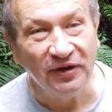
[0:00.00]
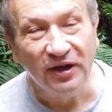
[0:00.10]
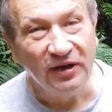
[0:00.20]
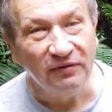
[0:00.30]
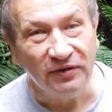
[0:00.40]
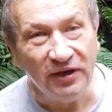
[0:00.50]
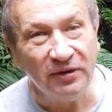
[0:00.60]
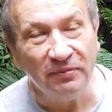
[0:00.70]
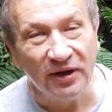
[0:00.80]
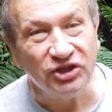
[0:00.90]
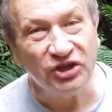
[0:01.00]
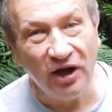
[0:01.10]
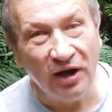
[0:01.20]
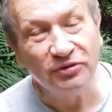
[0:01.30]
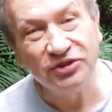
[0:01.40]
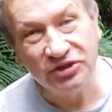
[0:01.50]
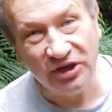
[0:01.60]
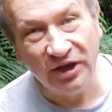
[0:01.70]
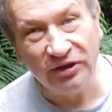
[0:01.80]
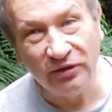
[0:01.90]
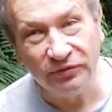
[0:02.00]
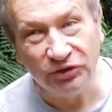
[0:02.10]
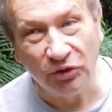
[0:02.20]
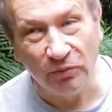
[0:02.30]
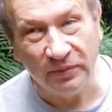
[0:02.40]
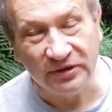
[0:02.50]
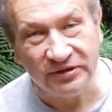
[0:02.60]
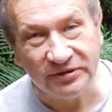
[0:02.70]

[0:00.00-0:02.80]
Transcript: very much outside of tropics.